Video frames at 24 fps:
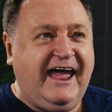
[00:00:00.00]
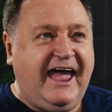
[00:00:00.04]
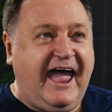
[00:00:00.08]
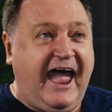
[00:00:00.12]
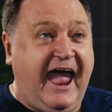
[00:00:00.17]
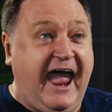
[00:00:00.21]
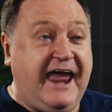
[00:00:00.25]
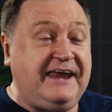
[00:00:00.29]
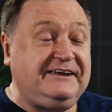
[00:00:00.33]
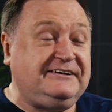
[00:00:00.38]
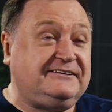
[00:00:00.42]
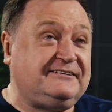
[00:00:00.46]

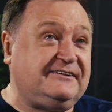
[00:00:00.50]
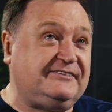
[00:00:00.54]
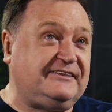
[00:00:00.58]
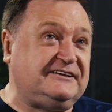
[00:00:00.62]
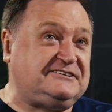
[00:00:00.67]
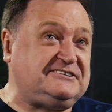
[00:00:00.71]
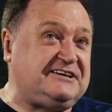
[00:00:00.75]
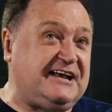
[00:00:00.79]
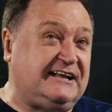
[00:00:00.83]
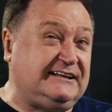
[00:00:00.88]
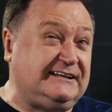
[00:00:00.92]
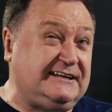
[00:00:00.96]
And the
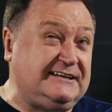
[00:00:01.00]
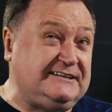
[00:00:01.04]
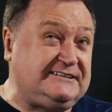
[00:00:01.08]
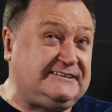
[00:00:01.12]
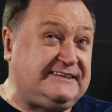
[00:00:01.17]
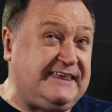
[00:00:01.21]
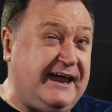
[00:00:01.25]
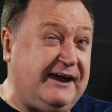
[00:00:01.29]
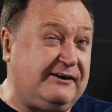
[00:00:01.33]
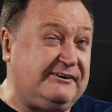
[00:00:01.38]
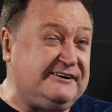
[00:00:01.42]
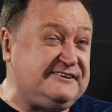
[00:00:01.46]
challenge
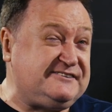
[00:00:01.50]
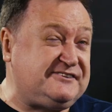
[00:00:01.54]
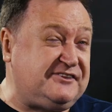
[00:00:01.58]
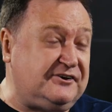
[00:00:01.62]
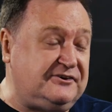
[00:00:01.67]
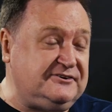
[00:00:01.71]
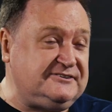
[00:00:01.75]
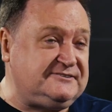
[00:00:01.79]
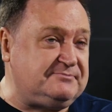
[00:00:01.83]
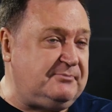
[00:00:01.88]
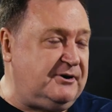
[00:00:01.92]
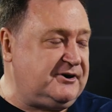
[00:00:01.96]
there is
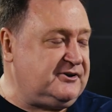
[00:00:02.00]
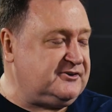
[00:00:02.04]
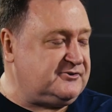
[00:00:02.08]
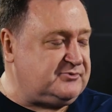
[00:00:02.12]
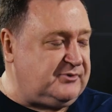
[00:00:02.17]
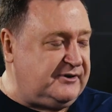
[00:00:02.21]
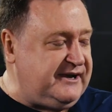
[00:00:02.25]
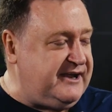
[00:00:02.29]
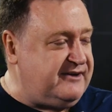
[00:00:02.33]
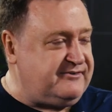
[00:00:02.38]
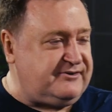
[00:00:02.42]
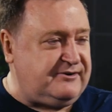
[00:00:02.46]
those models
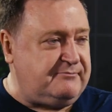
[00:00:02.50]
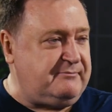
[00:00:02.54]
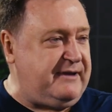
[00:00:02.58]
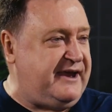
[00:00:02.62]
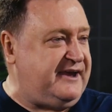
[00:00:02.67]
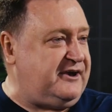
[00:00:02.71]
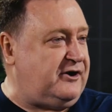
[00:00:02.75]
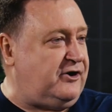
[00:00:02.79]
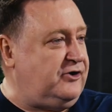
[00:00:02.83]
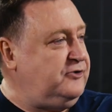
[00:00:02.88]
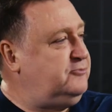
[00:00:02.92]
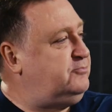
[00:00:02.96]
were never
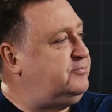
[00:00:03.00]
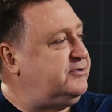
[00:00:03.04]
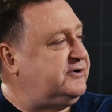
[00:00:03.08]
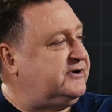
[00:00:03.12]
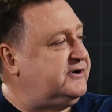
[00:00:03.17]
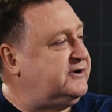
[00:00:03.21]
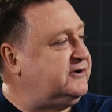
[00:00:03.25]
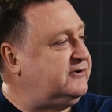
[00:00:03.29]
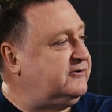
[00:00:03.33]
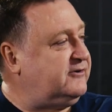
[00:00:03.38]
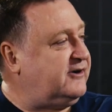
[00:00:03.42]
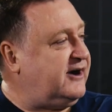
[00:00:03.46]
made
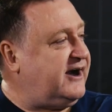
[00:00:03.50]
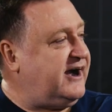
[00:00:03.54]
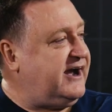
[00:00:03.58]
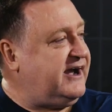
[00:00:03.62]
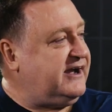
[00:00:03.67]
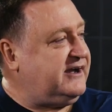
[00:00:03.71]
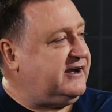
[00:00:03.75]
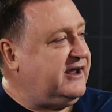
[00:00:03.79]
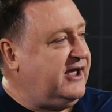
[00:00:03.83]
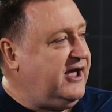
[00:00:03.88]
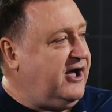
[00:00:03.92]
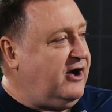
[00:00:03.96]
open,
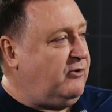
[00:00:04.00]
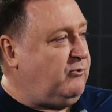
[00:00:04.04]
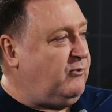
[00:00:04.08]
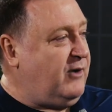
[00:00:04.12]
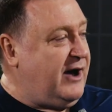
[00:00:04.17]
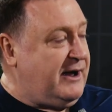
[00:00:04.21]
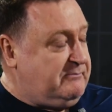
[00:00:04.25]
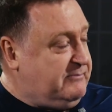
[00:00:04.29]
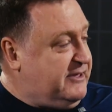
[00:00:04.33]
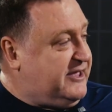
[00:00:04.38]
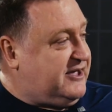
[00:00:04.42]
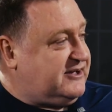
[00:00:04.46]
right?
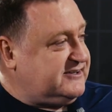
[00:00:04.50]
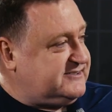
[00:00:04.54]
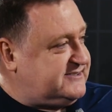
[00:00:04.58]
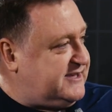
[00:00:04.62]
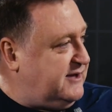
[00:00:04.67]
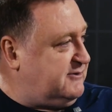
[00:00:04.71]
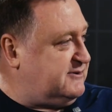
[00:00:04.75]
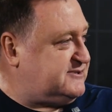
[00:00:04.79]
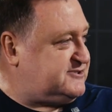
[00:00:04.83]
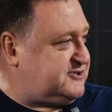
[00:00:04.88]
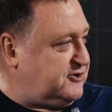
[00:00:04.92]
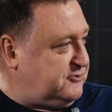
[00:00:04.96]
One, because
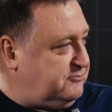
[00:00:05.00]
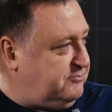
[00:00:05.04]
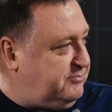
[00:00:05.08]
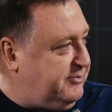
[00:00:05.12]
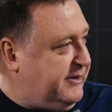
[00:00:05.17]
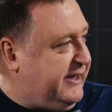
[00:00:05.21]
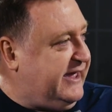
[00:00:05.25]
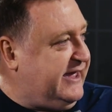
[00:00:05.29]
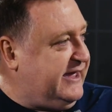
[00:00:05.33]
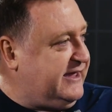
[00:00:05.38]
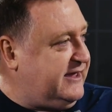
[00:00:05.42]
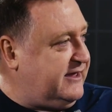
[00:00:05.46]
they were so
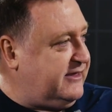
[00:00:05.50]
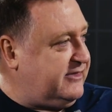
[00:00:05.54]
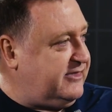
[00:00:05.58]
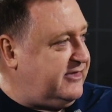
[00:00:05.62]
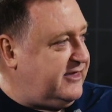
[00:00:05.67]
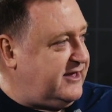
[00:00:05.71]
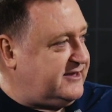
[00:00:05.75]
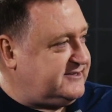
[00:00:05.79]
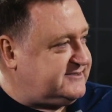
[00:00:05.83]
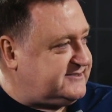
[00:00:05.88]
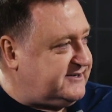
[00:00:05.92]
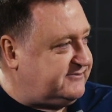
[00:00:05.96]
big
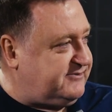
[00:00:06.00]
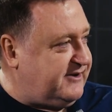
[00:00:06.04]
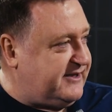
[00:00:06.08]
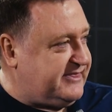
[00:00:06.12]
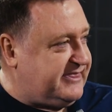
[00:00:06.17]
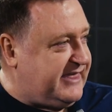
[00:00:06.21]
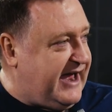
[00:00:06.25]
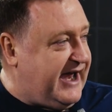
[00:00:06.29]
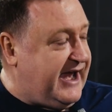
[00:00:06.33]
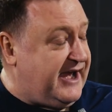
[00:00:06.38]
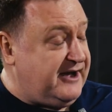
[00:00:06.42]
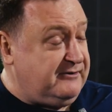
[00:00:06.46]
and stuff like
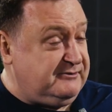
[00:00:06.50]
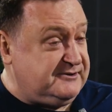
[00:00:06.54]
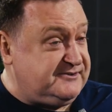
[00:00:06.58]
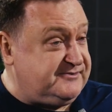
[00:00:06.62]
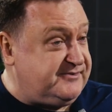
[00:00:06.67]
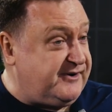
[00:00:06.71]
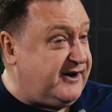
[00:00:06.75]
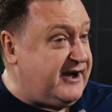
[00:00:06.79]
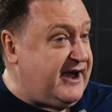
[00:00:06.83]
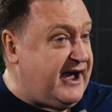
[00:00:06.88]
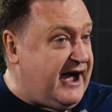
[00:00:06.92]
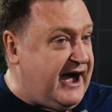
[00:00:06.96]
that, and it was
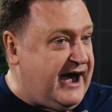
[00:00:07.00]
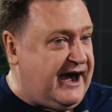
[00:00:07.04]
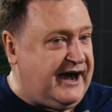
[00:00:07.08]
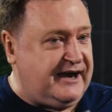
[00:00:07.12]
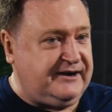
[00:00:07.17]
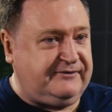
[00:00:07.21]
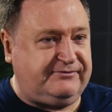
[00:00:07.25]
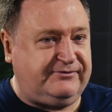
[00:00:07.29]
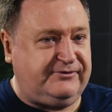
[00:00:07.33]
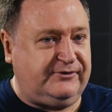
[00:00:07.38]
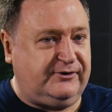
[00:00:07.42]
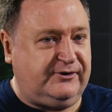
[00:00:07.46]
very
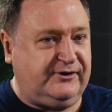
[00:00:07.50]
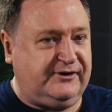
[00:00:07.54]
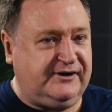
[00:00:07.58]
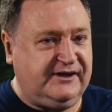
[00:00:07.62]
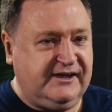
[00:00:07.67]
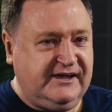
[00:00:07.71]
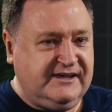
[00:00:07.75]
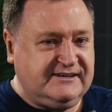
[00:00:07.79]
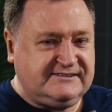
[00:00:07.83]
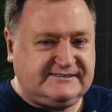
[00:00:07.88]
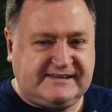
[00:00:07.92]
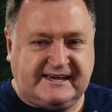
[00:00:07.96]
hard for,
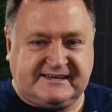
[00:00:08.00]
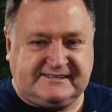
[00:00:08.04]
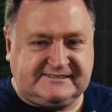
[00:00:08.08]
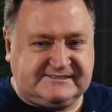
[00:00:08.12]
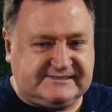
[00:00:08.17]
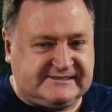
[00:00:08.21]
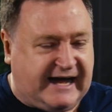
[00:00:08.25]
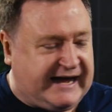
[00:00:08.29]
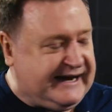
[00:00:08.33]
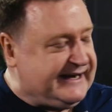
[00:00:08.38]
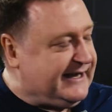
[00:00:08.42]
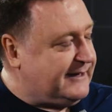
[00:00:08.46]
say,
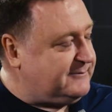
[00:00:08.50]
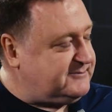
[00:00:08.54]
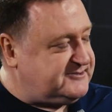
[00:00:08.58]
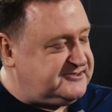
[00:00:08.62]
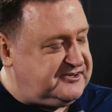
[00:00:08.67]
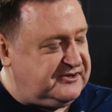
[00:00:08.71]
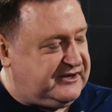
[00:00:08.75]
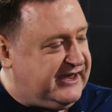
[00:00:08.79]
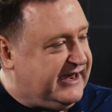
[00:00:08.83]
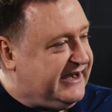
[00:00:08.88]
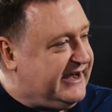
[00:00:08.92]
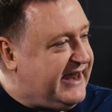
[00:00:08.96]
startups
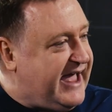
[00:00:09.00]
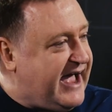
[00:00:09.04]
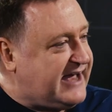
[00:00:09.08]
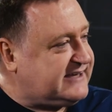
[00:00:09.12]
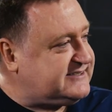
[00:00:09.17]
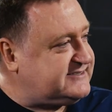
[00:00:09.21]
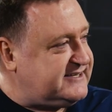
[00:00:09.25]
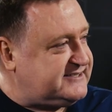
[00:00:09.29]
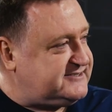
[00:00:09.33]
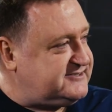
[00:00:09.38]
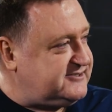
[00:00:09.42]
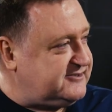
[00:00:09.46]
to get
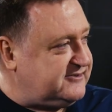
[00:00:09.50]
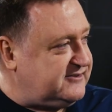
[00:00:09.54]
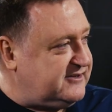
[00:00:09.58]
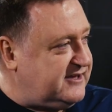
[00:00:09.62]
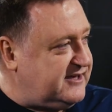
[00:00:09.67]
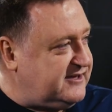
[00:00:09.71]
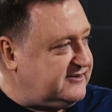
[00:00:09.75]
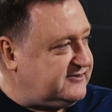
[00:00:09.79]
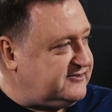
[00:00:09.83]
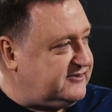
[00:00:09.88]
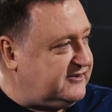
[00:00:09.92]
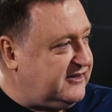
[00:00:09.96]
access to
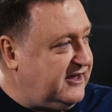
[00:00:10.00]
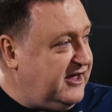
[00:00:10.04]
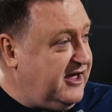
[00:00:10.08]
this.